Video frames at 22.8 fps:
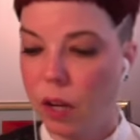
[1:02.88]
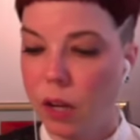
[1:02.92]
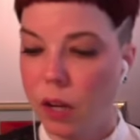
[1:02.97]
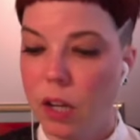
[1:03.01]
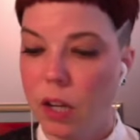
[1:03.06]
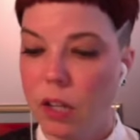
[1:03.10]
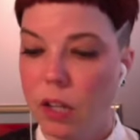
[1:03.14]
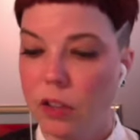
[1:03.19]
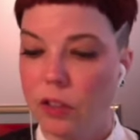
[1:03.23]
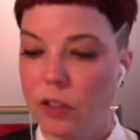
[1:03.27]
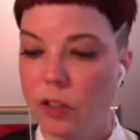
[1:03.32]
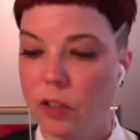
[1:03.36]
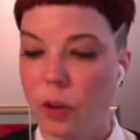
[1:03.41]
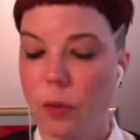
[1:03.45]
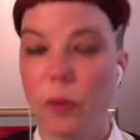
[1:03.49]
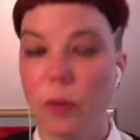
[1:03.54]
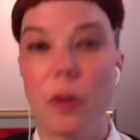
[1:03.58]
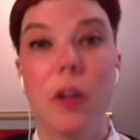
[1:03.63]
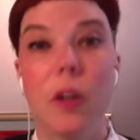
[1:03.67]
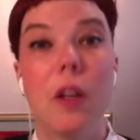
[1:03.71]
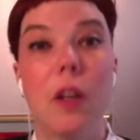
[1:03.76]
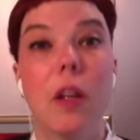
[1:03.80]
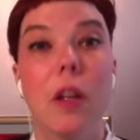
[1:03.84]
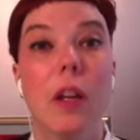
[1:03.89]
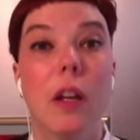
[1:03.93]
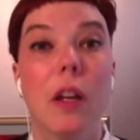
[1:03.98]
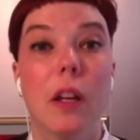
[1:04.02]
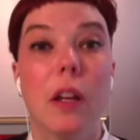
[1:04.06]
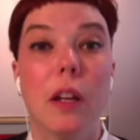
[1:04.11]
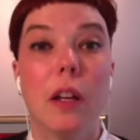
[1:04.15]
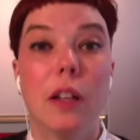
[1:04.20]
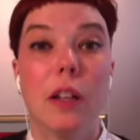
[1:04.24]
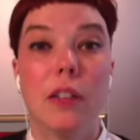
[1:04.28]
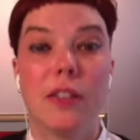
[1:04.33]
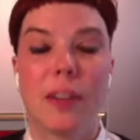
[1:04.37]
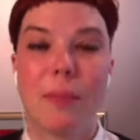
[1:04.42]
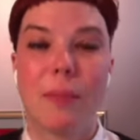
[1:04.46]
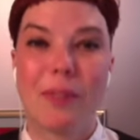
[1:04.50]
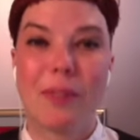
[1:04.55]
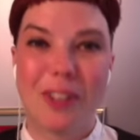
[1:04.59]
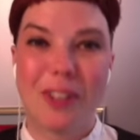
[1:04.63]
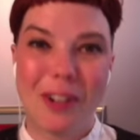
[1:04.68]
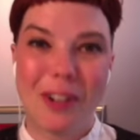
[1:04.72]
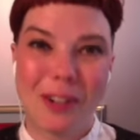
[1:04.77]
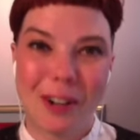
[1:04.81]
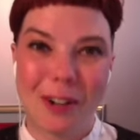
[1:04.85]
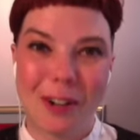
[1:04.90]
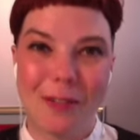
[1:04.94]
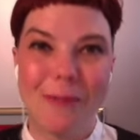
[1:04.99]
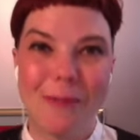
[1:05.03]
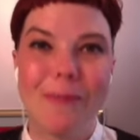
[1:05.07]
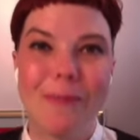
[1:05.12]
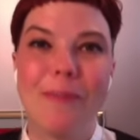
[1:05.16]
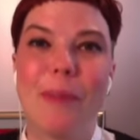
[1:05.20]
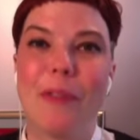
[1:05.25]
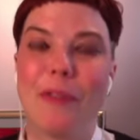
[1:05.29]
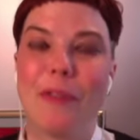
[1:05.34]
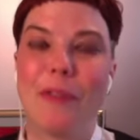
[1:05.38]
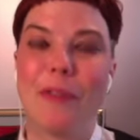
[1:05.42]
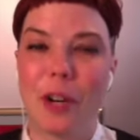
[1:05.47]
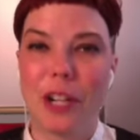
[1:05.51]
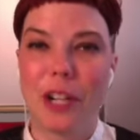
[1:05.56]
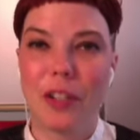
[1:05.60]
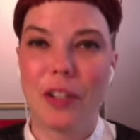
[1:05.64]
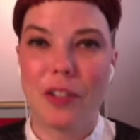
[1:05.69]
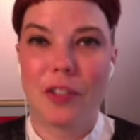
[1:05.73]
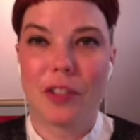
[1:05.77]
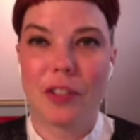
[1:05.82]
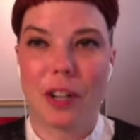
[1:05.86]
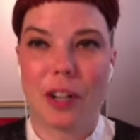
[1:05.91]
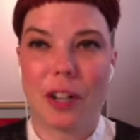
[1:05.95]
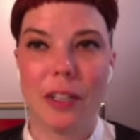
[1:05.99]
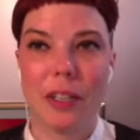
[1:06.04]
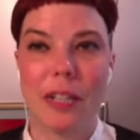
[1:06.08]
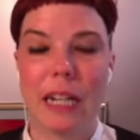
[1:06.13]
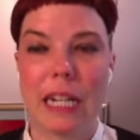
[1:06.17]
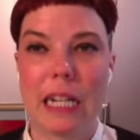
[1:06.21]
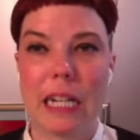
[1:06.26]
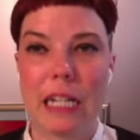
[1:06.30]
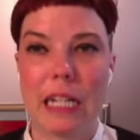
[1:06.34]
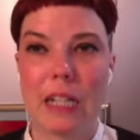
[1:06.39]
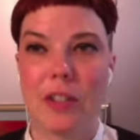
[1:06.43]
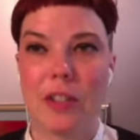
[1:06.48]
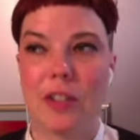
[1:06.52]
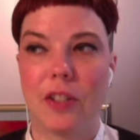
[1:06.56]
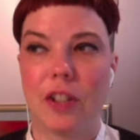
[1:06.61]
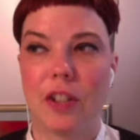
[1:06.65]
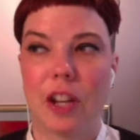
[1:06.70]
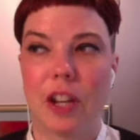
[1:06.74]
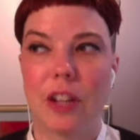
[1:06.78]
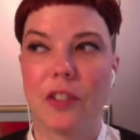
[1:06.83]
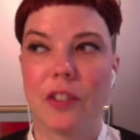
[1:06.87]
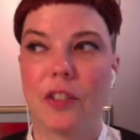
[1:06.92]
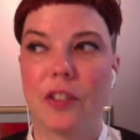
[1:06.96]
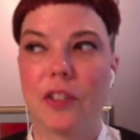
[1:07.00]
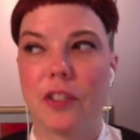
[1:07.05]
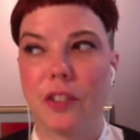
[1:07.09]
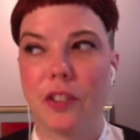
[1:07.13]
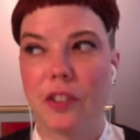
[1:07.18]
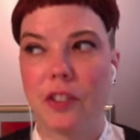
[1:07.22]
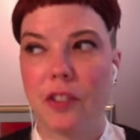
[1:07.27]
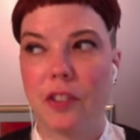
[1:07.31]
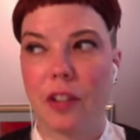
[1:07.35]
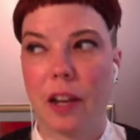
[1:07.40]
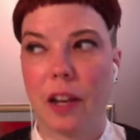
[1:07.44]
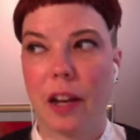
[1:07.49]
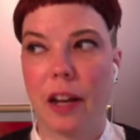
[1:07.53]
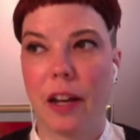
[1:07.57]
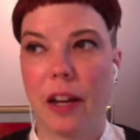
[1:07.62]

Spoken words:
So step 0, before you start, is just